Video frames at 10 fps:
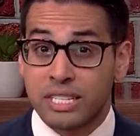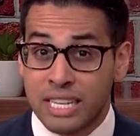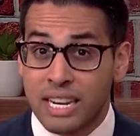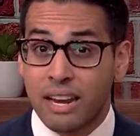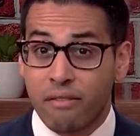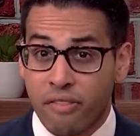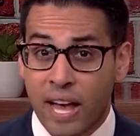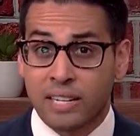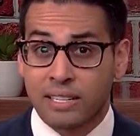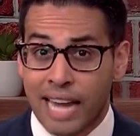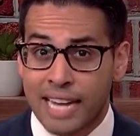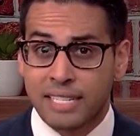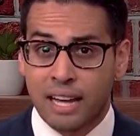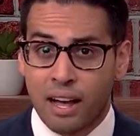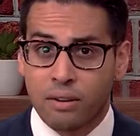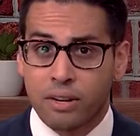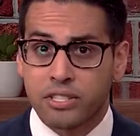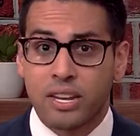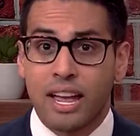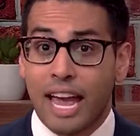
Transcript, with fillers: did in fact lie to Congress,